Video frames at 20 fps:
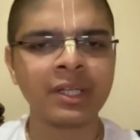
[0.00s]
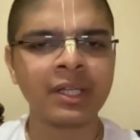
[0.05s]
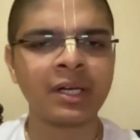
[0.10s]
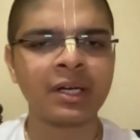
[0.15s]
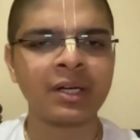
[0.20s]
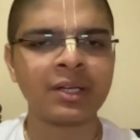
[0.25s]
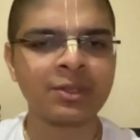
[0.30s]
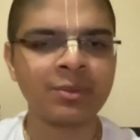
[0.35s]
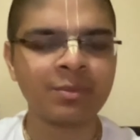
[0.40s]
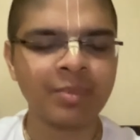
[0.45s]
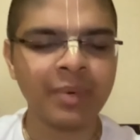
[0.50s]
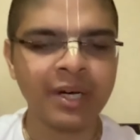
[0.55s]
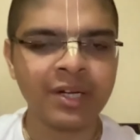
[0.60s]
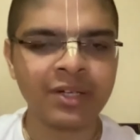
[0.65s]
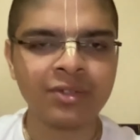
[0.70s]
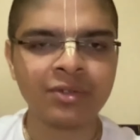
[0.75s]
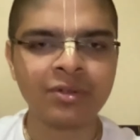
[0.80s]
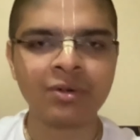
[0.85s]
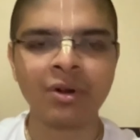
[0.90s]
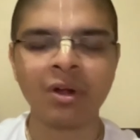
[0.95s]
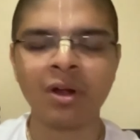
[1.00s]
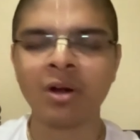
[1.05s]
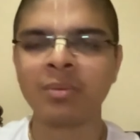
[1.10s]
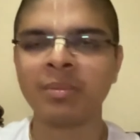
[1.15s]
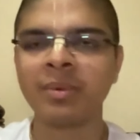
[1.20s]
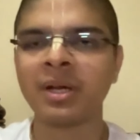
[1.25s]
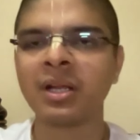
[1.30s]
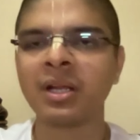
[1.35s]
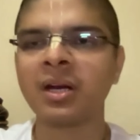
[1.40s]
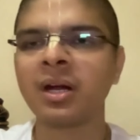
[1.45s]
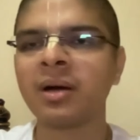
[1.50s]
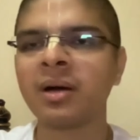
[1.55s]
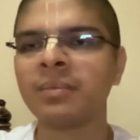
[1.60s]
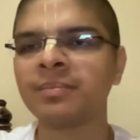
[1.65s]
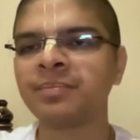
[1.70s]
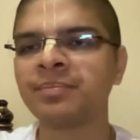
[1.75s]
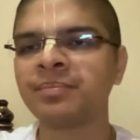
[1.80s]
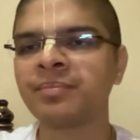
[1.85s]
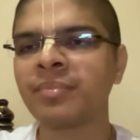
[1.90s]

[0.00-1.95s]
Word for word: their respects to Lord Balaram.